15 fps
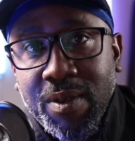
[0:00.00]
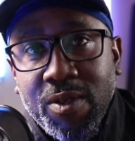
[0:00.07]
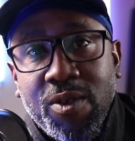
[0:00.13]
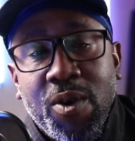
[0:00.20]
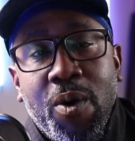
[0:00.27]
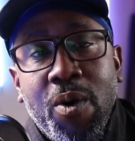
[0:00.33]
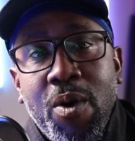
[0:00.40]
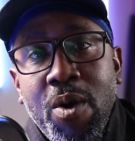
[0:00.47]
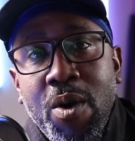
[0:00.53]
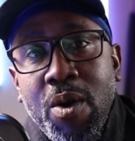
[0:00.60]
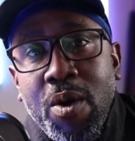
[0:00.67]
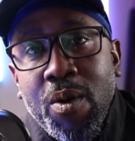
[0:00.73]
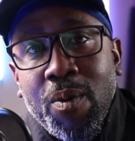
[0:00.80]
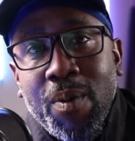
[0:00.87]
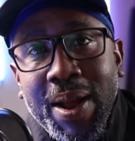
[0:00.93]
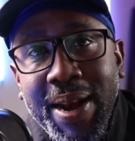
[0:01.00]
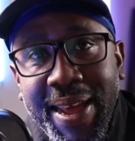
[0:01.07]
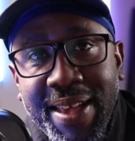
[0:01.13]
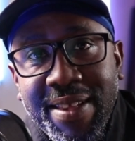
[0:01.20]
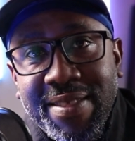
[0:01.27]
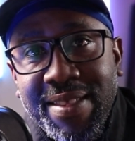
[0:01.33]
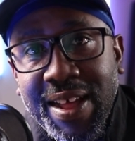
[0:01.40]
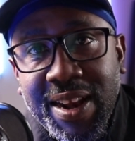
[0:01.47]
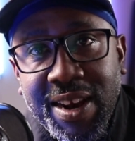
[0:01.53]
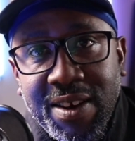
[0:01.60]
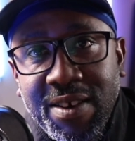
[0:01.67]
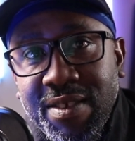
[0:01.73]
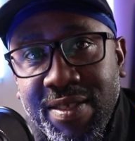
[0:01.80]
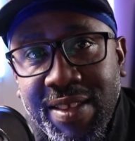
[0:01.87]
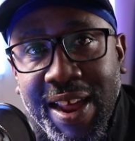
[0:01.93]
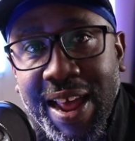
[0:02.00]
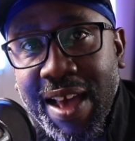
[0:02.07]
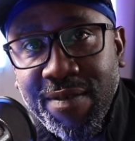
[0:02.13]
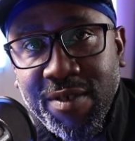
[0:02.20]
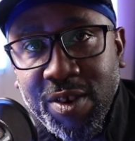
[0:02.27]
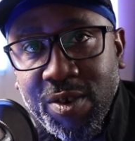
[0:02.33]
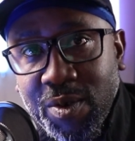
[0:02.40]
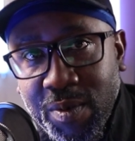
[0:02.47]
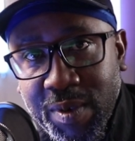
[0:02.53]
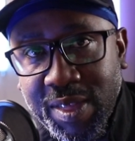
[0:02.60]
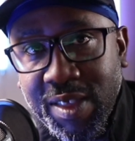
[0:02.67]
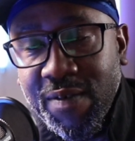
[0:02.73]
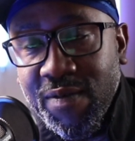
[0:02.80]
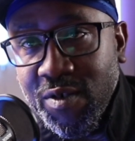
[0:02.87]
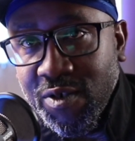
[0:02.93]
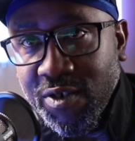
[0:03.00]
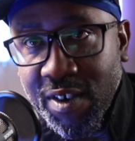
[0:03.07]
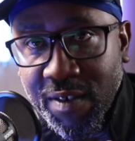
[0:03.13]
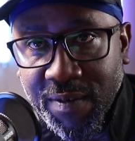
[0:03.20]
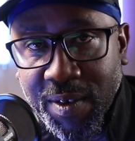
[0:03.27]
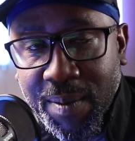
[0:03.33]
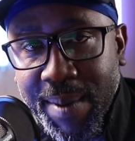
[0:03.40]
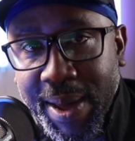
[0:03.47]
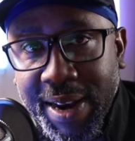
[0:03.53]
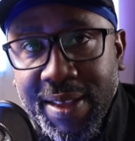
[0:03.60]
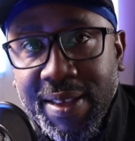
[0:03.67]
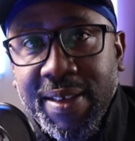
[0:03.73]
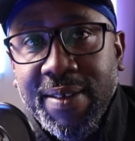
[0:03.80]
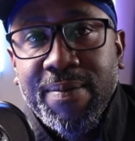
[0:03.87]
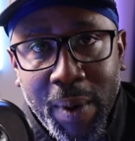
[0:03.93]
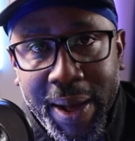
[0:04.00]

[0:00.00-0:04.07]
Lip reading: So what exactly does that have to do with the future of humanity?